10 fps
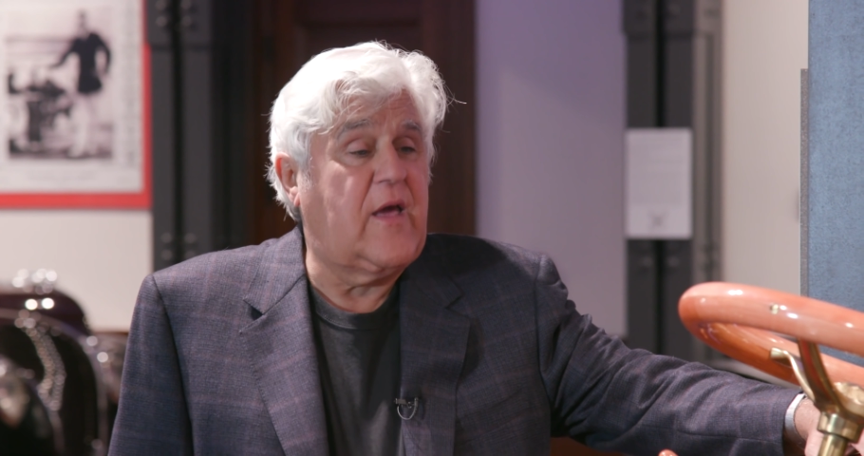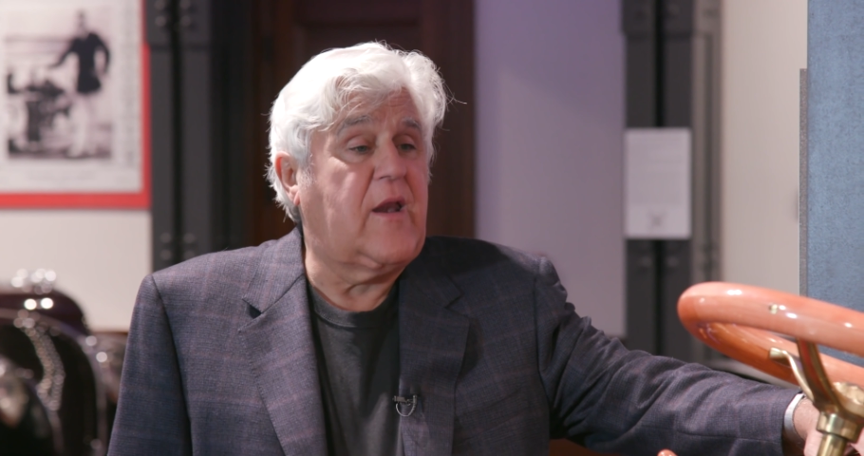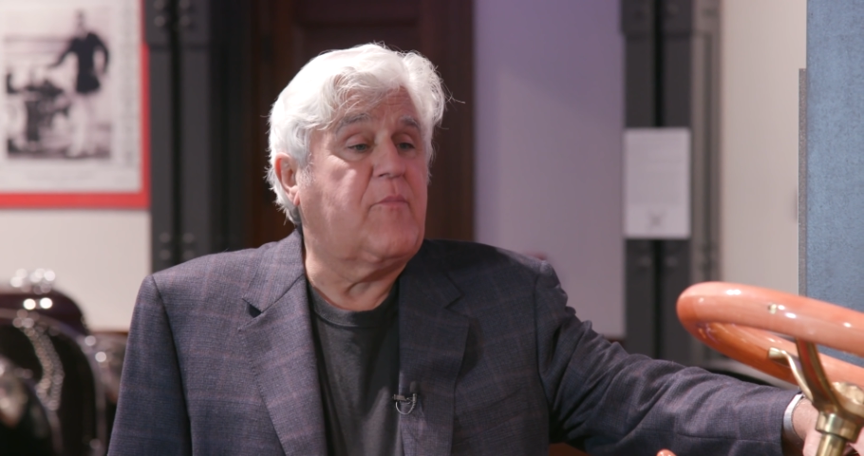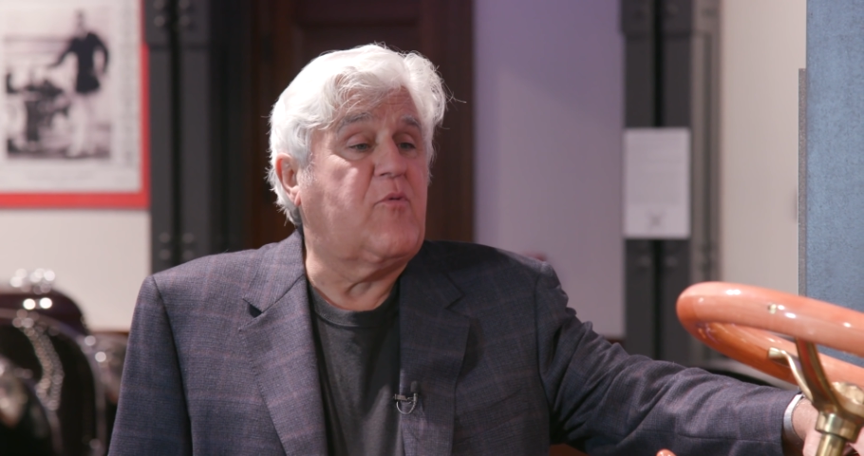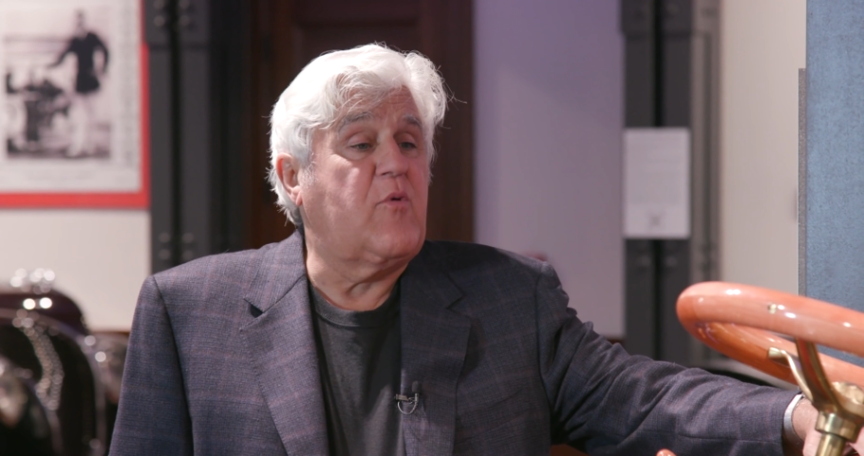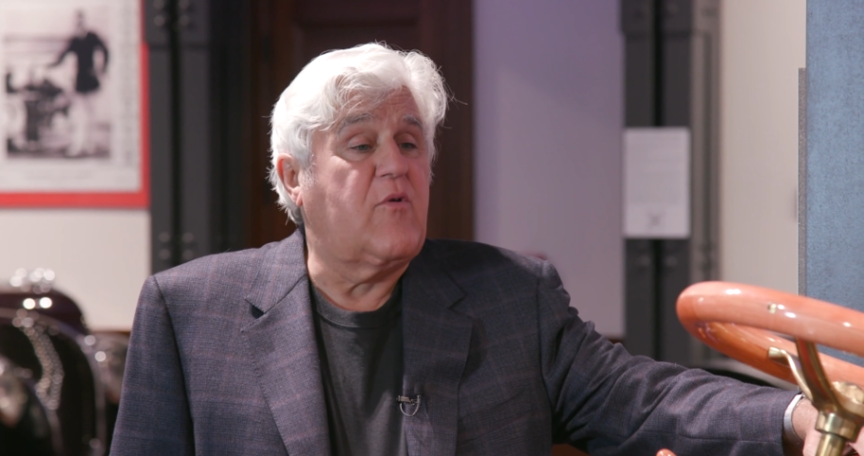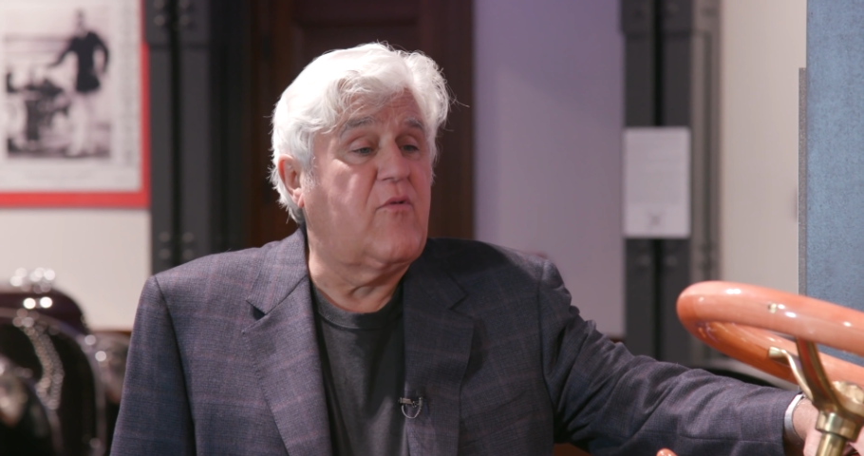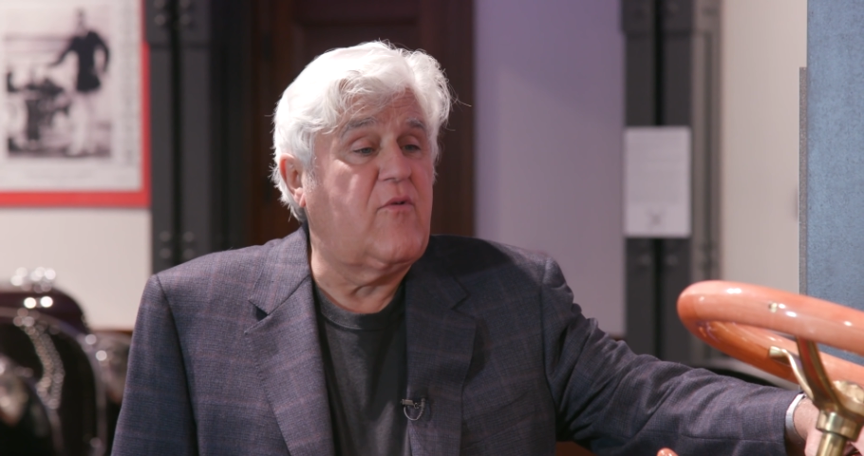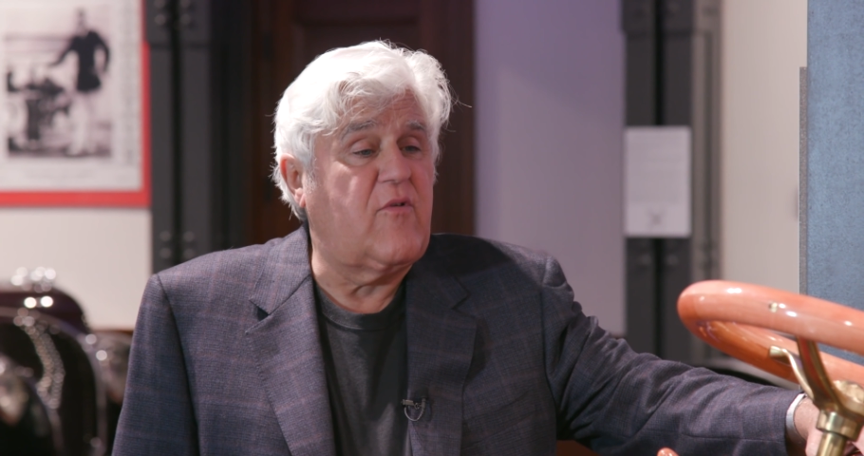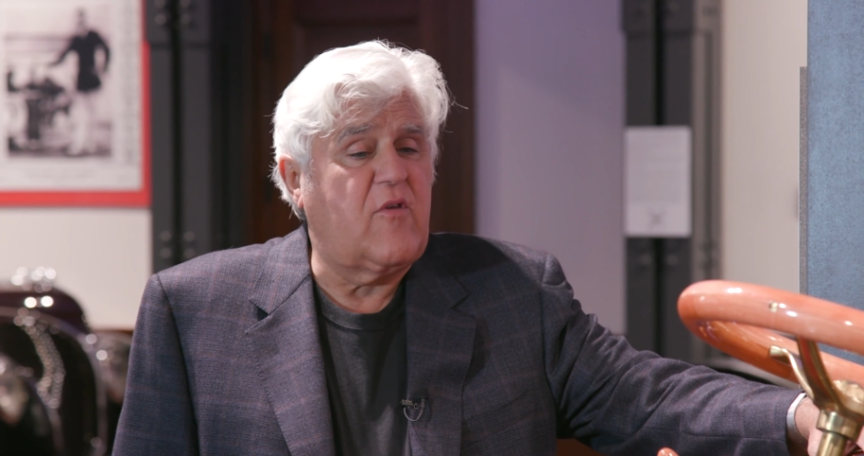get it up to a
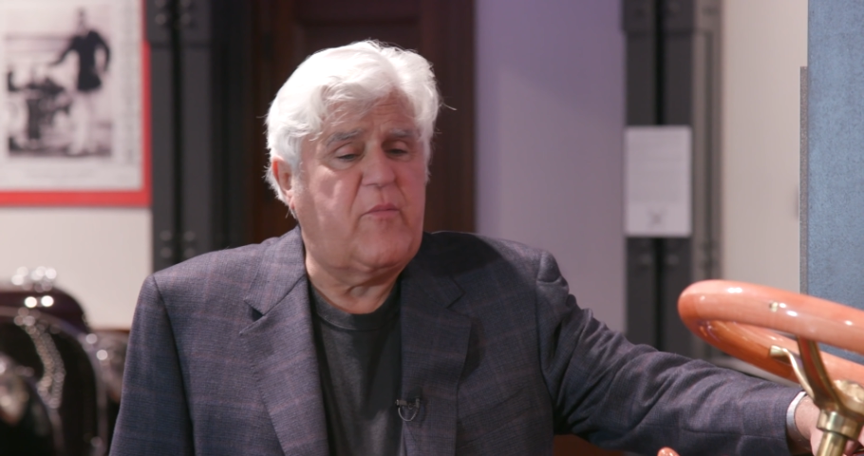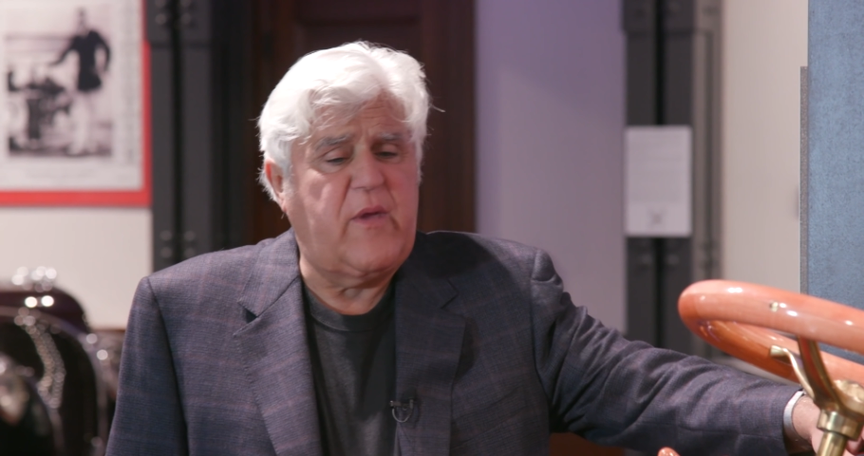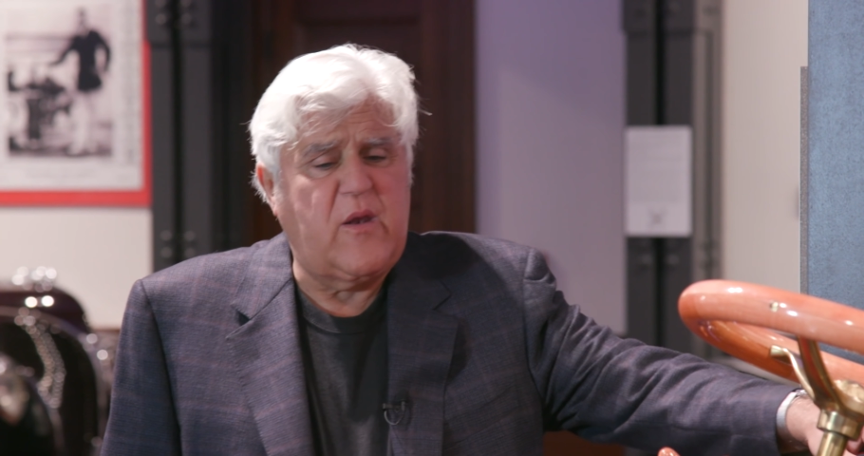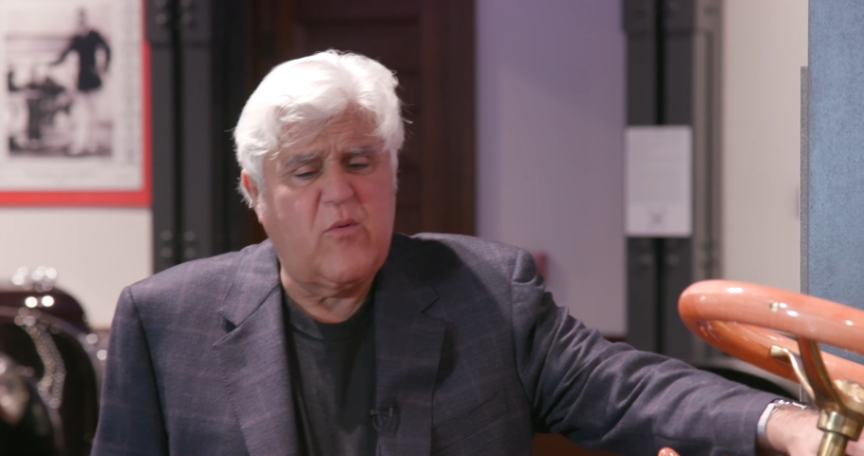cruising speed,